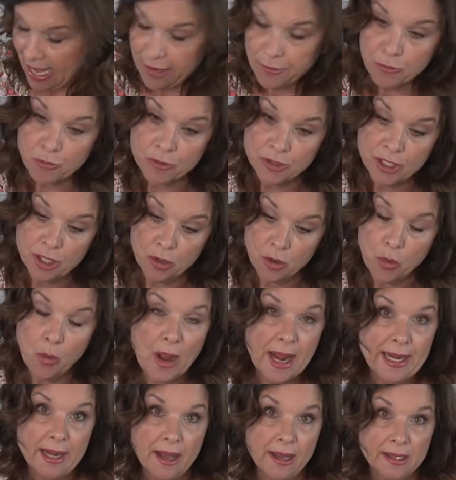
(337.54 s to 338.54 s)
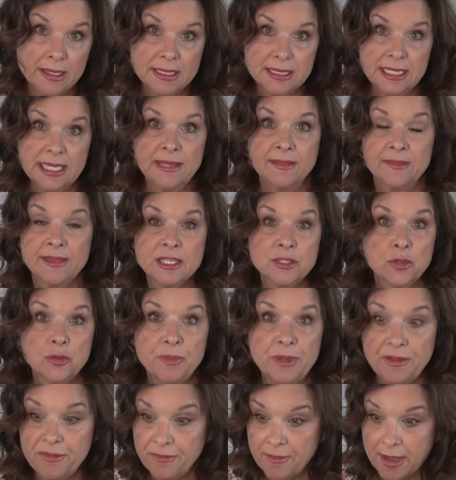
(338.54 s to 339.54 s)
And you know, quite honestly, this would
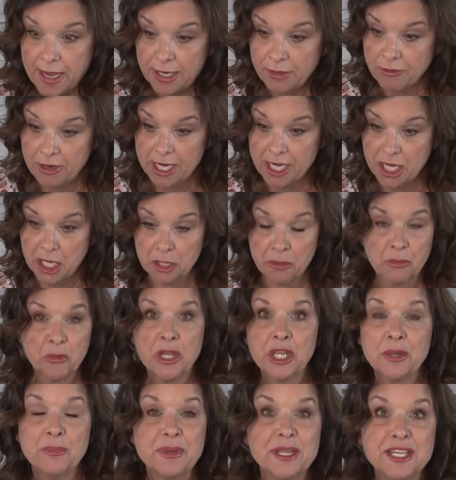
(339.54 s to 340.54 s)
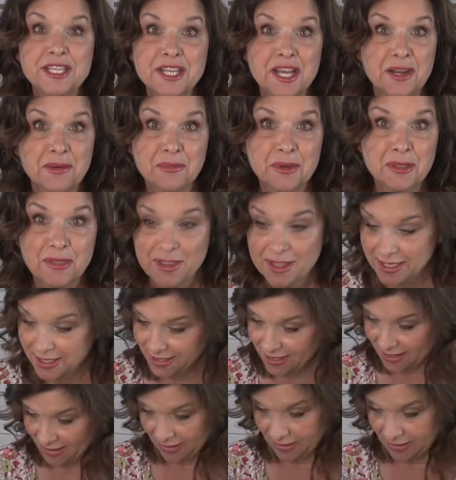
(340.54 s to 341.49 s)
be fine right here. We could be done with this